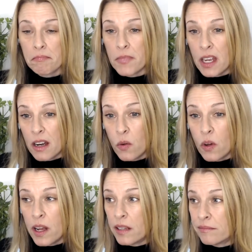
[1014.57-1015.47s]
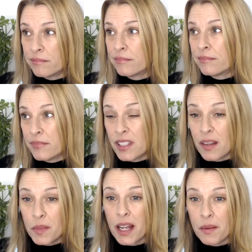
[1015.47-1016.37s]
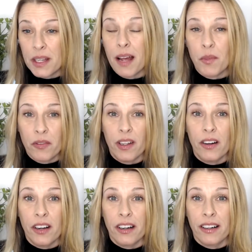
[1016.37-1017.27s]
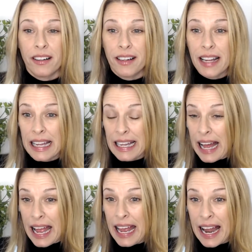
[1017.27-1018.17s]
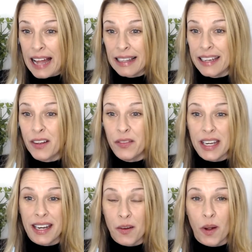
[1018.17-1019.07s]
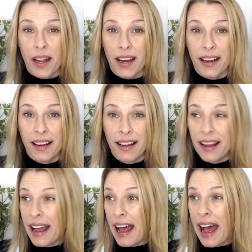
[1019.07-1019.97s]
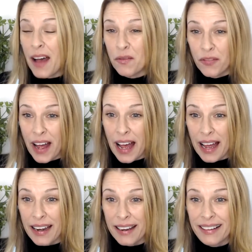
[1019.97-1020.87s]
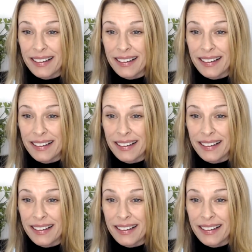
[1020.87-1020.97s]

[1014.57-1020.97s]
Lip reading: You know what? Sometimes I'm a failure and I lived anyway. I'm fine.